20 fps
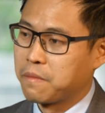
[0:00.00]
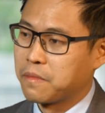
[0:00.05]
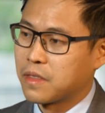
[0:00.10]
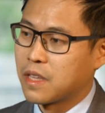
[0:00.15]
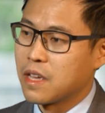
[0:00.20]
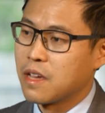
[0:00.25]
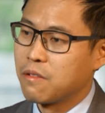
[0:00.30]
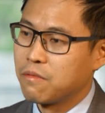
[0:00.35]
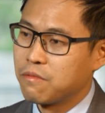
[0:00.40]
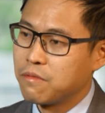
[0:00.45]

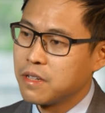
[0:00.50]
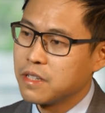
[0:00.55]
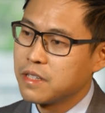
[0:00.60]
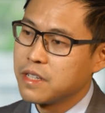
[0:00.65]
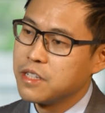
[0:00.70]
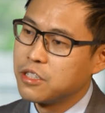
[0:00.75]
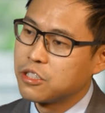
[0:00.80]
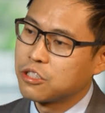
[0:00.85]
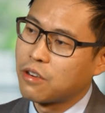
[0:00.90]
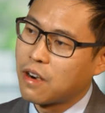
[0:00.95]
they're
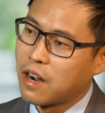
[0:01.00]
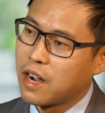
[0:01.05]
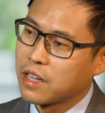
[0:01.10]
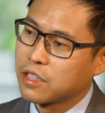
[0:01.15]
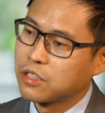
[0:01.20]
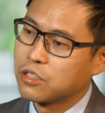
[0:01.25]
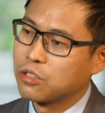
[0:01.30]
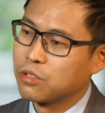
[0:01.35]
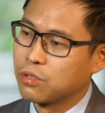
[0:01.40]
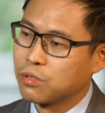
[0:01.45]
really
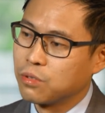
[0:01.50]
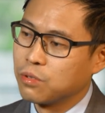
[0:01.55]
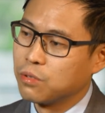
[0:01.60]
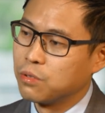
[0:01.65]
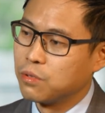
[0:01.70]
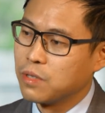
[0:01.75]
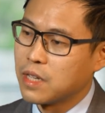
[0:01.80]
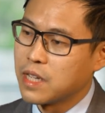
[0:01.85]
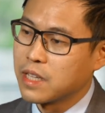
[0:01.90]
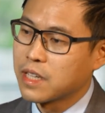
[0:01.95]
trying
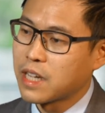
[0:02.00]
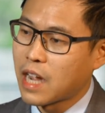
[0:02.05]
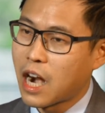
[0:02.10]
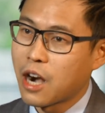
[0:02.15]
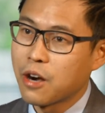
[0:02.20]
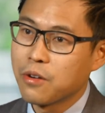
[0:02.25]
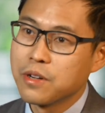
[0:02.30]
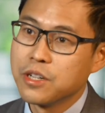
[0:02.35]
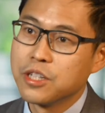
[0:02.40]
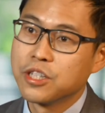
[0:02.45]
to
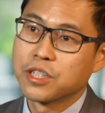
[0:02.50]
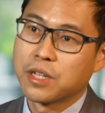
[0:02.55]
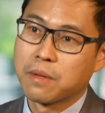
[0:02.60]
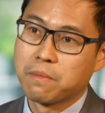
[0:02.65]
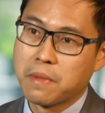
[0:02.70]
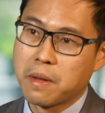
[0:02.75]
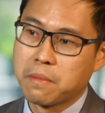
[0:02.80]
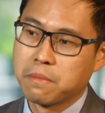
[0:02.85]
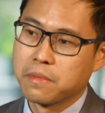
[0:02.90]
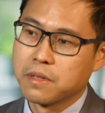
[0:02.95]
encourage the
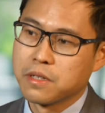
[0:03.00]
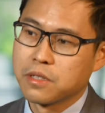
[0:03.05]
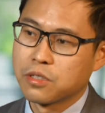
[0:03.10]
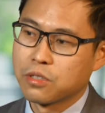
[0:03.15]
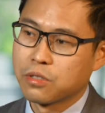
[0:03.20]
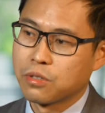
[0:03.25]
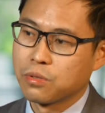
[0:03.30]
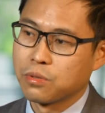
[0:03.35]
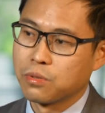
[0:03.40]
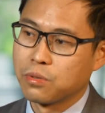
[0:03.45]
members
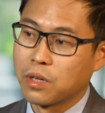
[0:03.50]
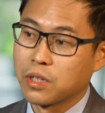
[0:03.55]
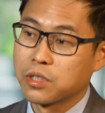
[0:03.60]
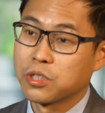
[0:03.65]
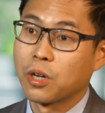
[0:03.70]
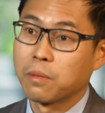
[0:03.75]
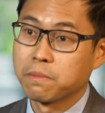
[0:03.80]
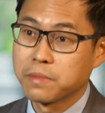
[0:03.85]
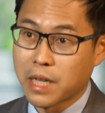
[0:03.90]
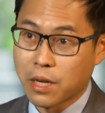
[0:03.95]
to
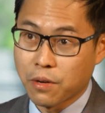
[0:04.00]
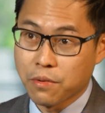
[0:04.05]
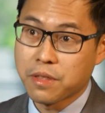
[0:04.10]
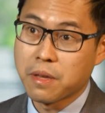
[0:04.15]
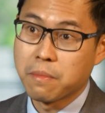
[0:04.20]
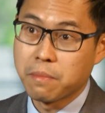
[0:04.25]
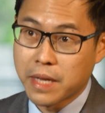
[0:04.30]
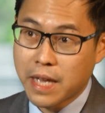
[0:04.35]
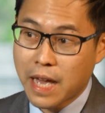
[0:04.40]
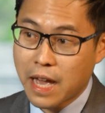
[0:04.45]
adopt healthy
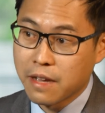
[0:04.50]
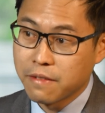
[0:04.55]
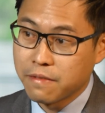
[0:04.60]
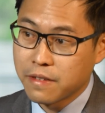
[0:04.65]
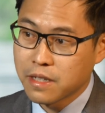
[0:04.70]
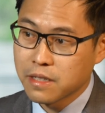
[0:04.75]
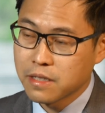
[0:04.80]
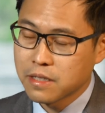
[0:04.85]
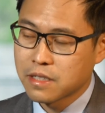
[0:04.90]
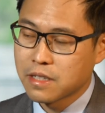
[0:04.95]

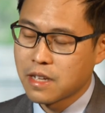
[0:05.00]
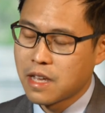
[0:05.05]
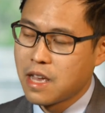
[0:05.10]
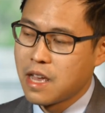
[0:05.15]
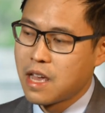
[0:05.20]
behaviours.